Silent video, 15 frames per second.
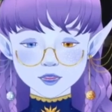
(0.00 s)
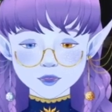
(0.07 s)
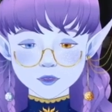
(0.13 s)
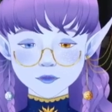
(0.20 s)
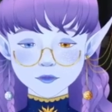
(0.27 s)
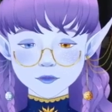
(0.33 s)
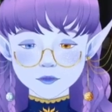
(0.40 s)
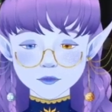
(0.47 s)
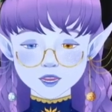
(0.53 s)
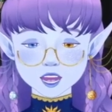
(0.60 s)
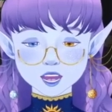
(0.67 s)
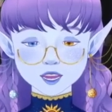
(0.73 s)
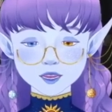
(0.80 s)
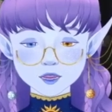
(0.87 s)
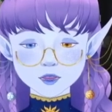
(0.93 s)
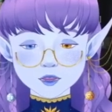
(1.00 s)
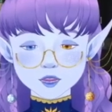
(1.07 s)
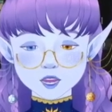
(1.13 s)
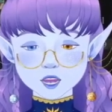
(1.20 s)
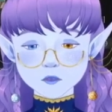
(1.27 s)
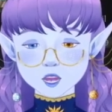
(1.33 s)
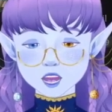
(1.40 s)
of Trade, a
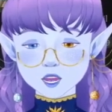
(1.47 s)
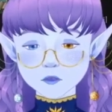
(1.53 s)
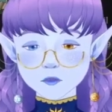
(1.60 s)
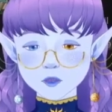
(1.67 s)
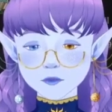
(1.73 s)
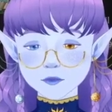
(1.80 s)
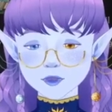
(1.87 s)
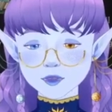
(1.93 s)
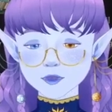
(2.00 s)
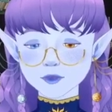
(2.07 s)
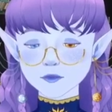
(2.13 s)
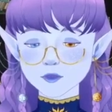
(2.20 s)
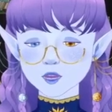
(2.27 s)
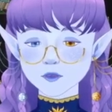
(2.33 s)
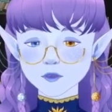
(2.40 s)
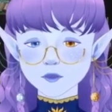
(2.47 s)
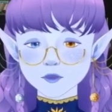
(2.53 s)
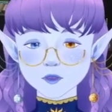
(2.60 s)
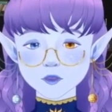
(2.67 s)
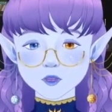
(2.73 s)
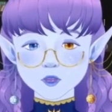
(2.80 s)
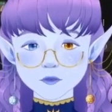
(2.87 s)
well-worn piece of literature
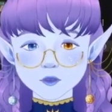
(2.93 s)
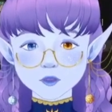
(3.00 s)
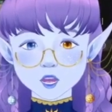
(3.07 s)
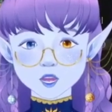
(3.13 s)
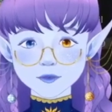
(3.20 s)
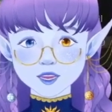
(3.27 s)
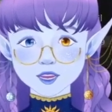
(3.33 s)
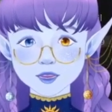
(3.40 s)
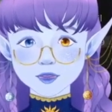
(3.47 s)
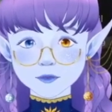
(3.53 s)
on the topic.